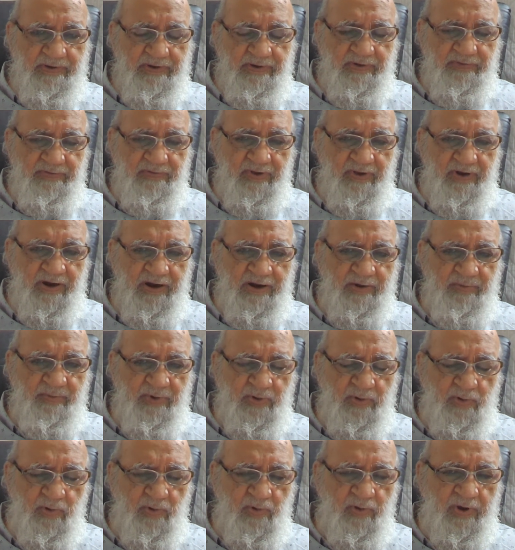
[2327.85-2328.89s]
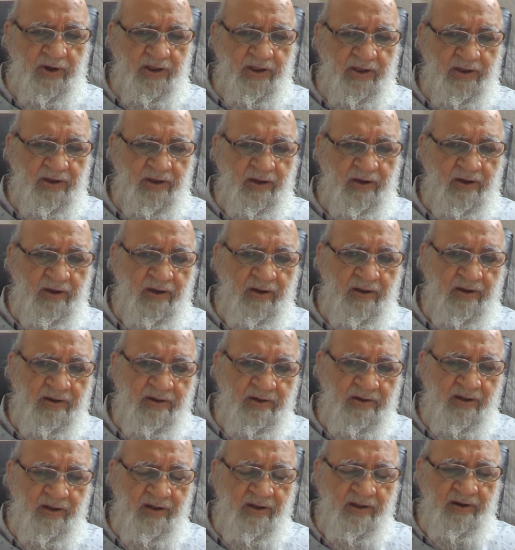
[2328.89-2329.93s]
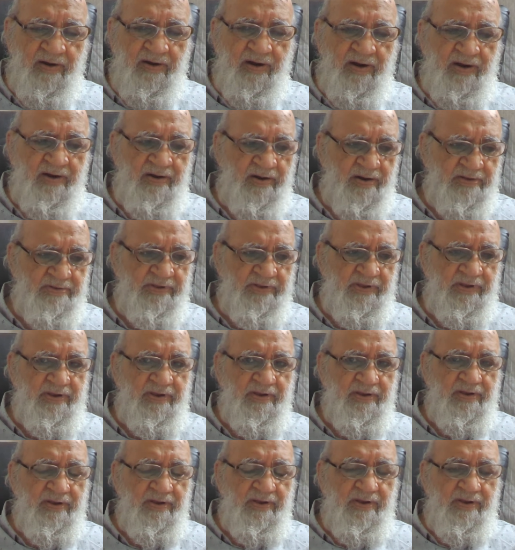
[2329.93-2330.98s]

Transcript: If there had been no day, all dark and nothing,